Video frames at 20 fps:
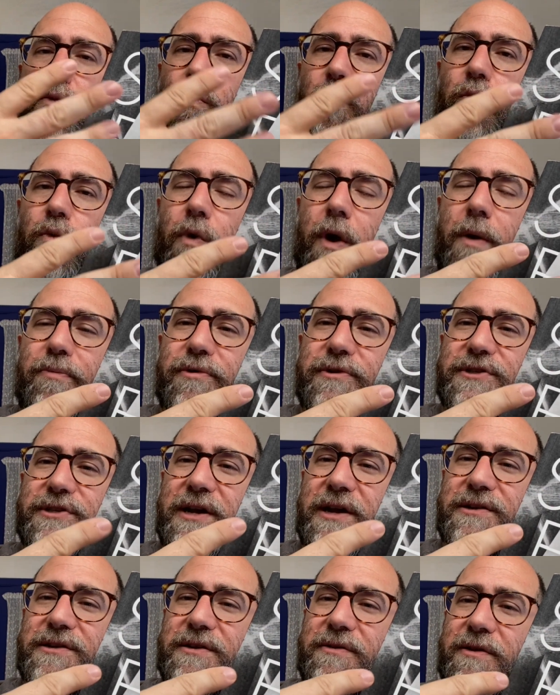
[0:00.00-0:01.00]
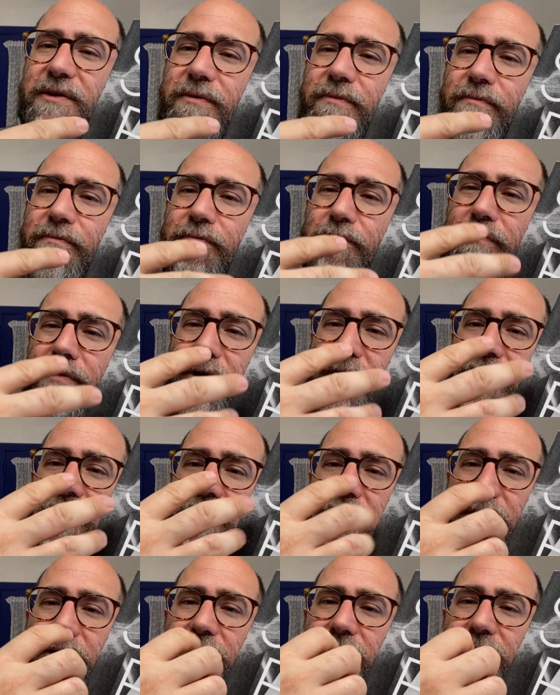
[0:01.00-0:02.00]
represent
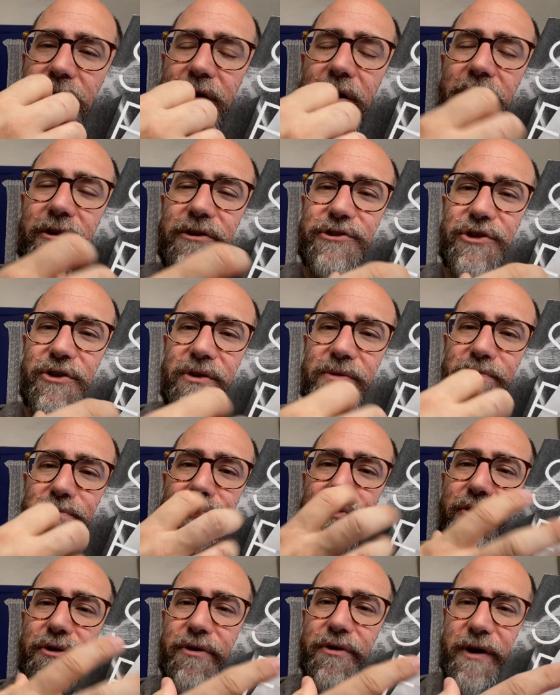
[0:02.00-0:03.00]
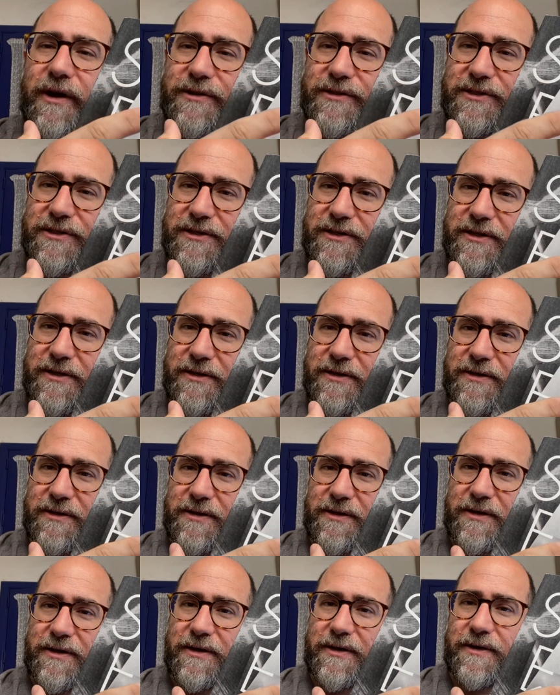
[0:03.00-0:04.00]
culture in Bucharest,
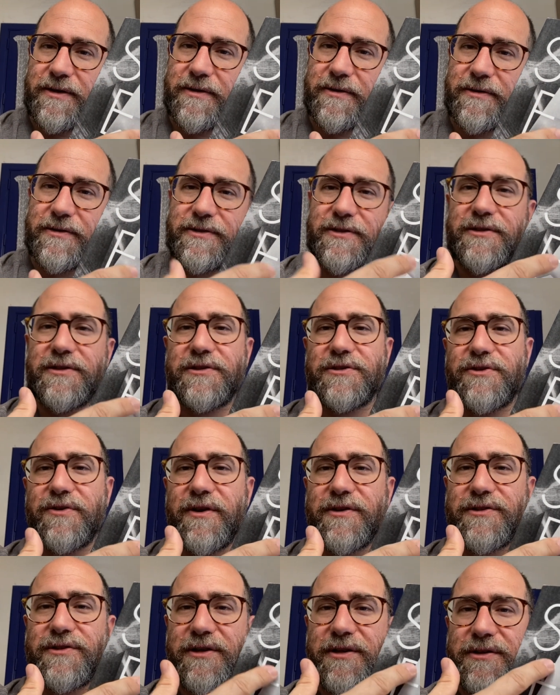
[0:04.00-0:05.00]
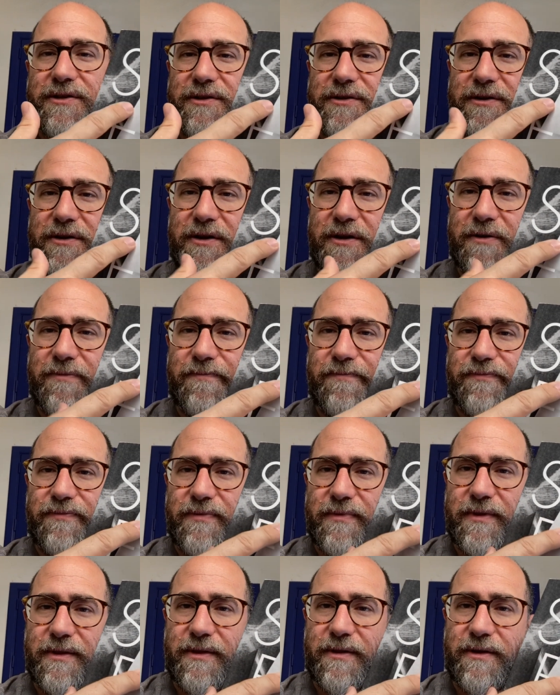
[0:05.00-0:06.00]
because this is translated. Mircea
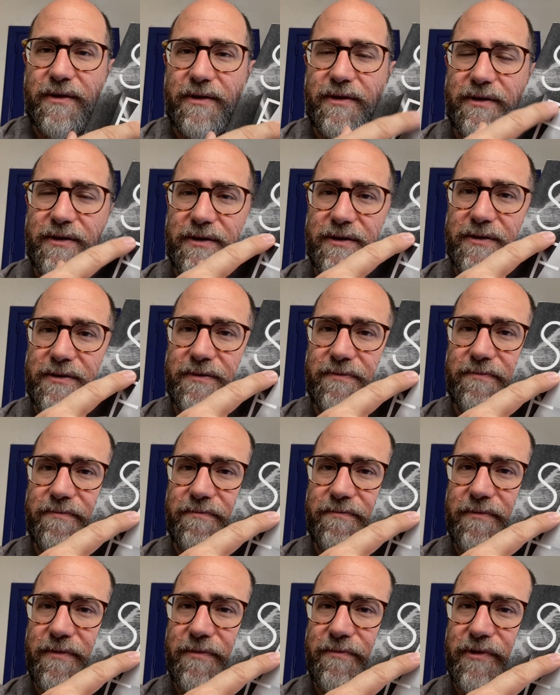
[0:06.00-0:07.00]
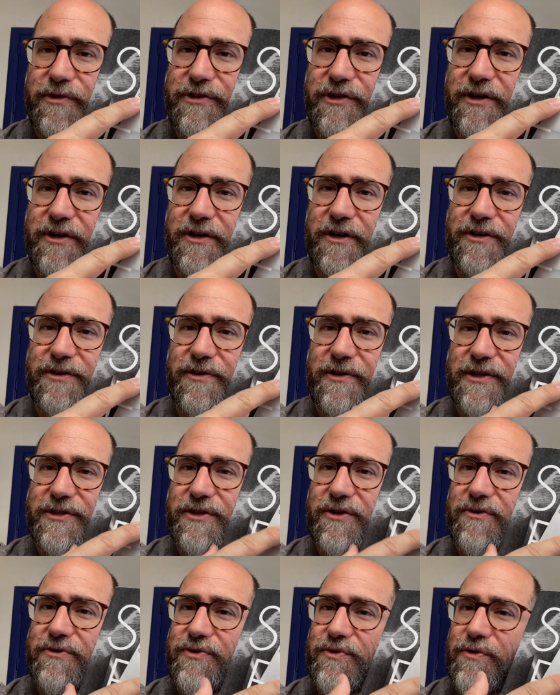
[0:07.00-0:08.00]

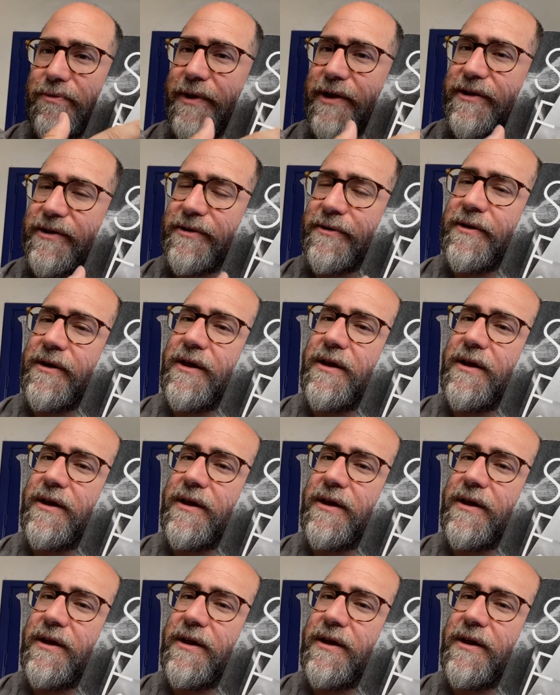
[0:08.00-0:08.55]
Cătărescu is Romanian.